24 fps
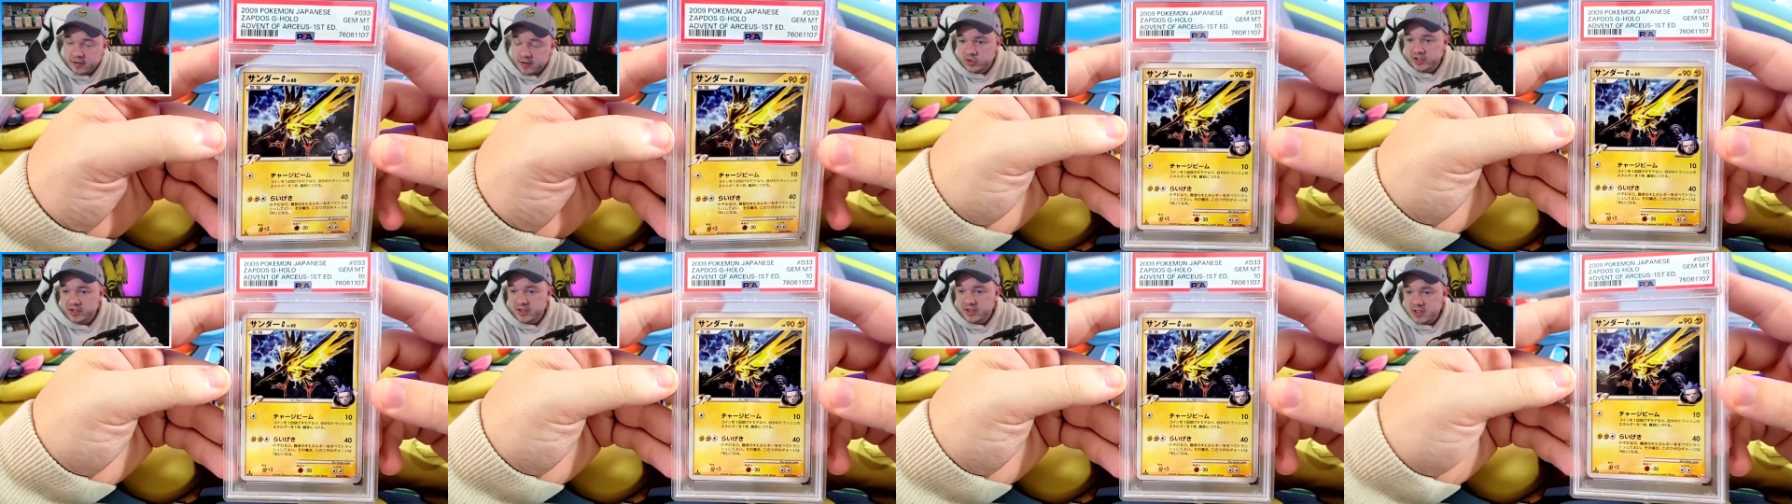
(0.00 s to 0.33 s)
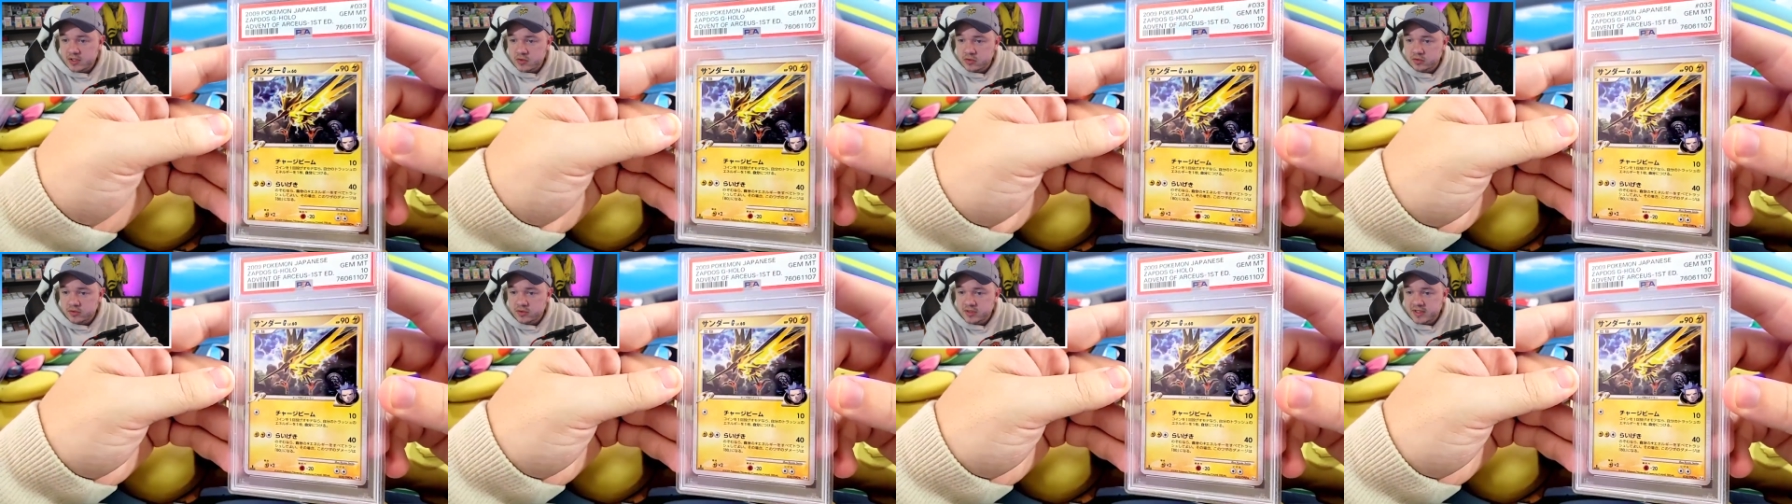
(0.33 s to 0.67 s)
Really
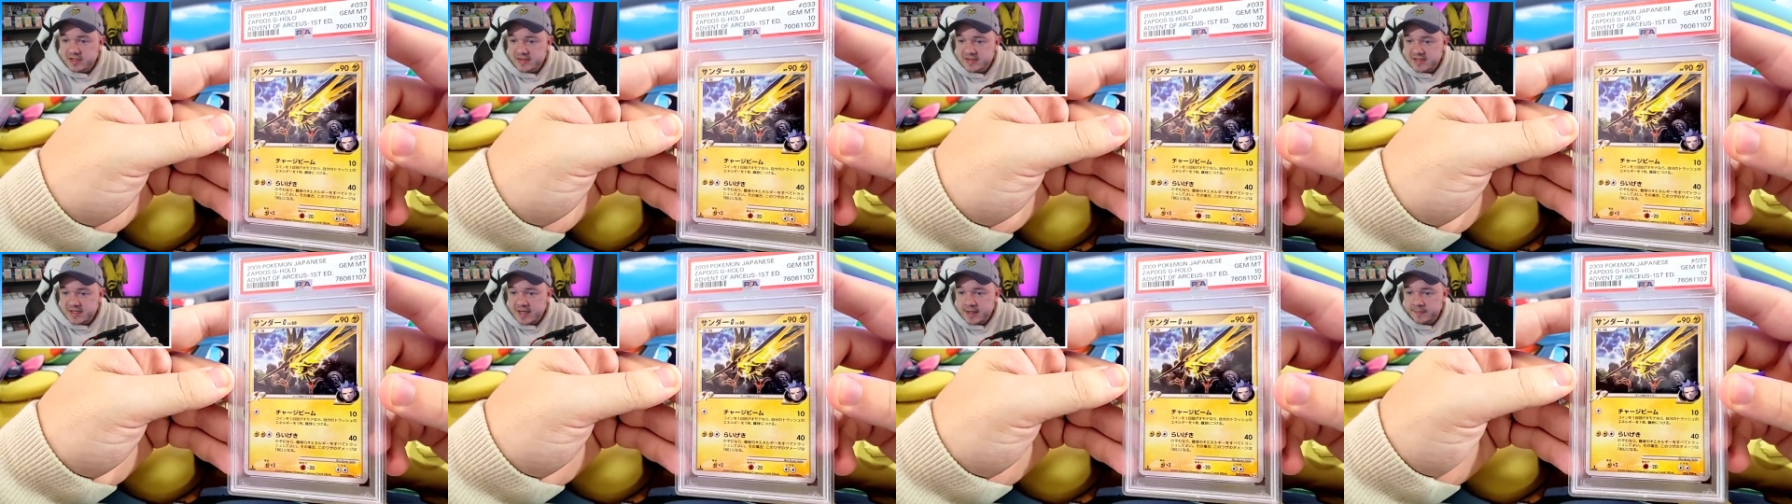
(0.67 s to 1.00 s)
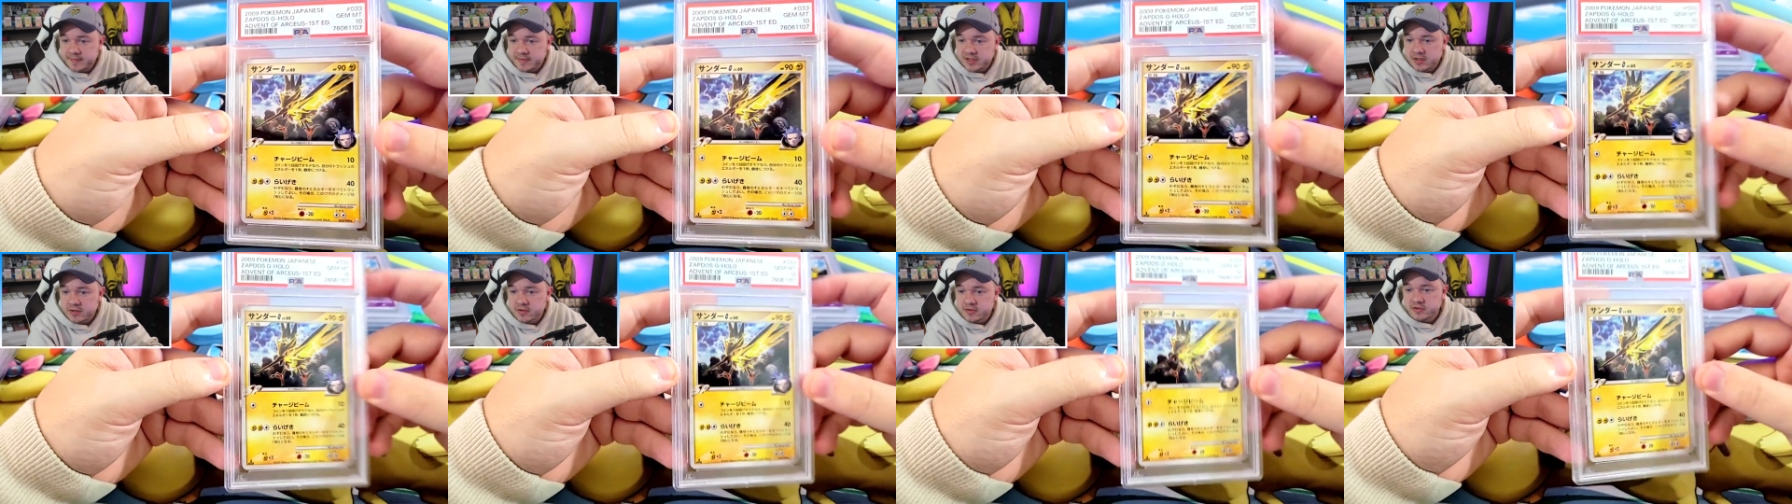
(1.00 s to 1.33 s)
cool looking
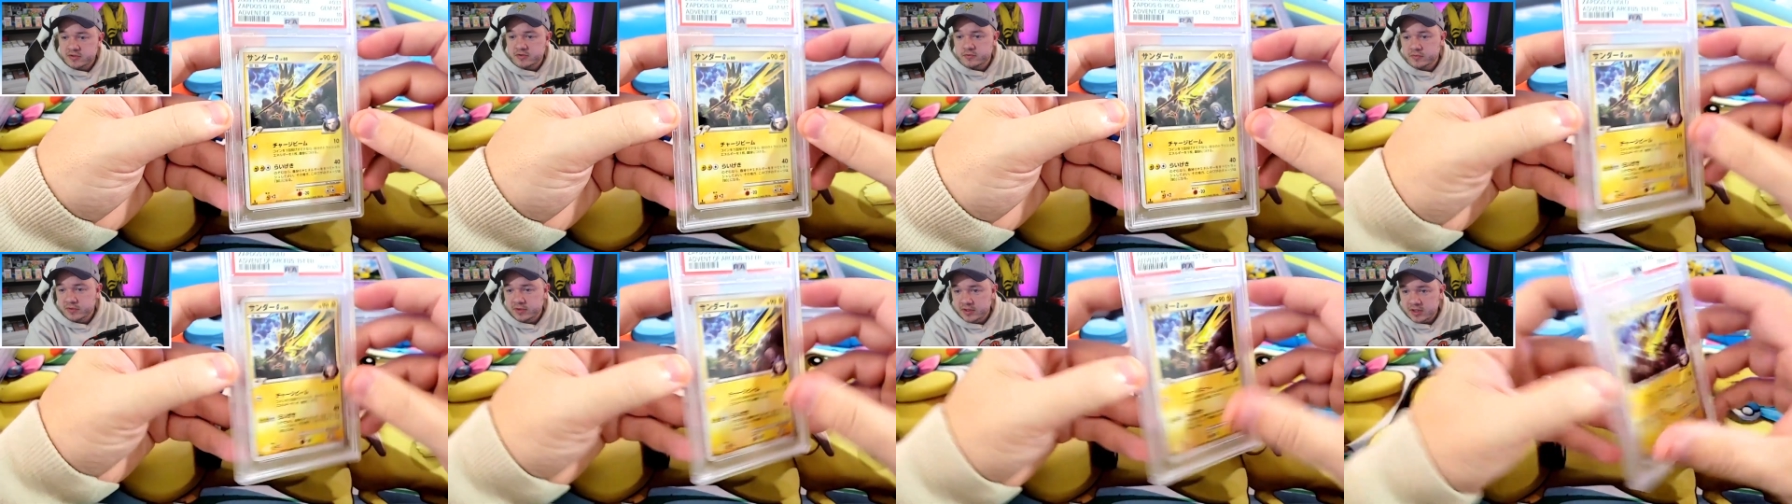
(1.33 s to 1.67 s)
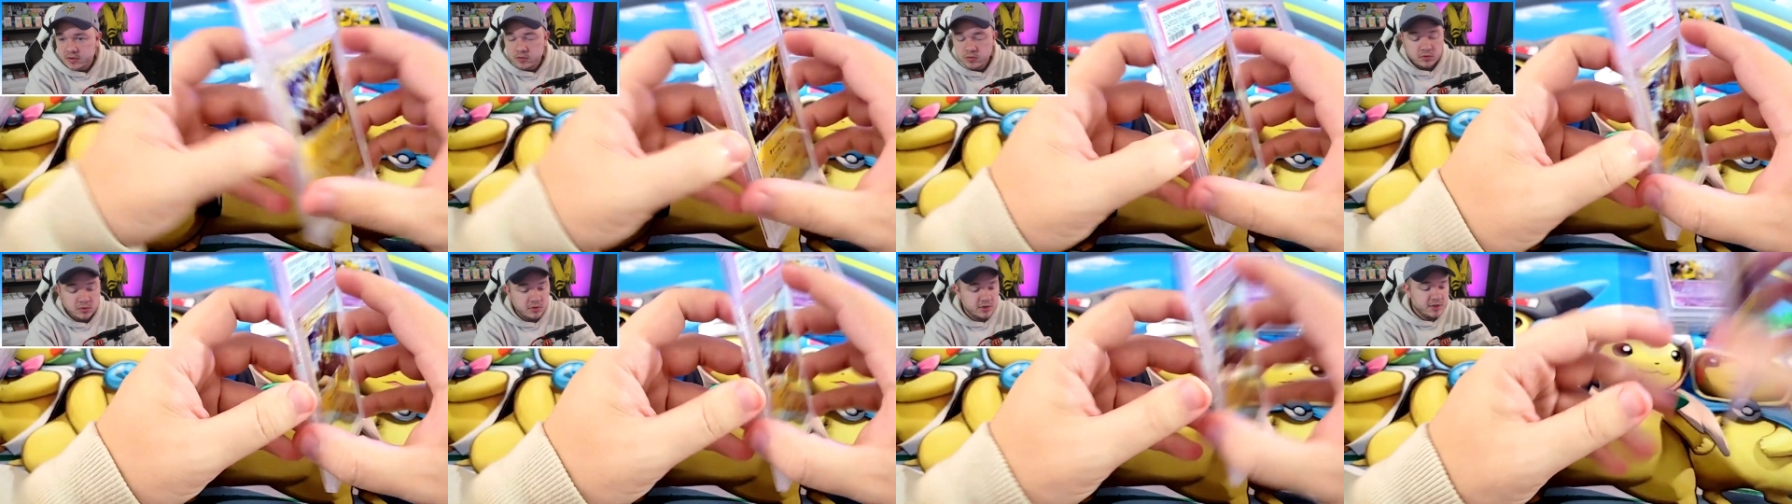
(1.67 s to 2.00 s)
Zapdos, really
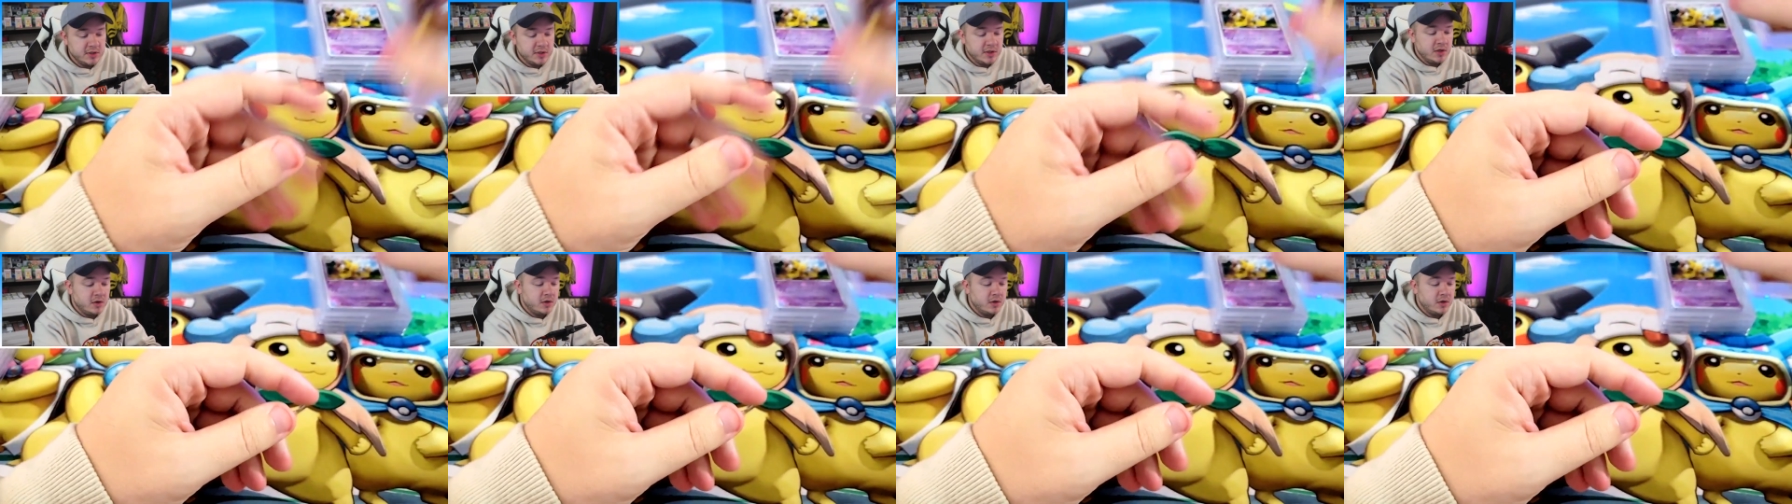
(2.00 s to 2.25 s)
cool looking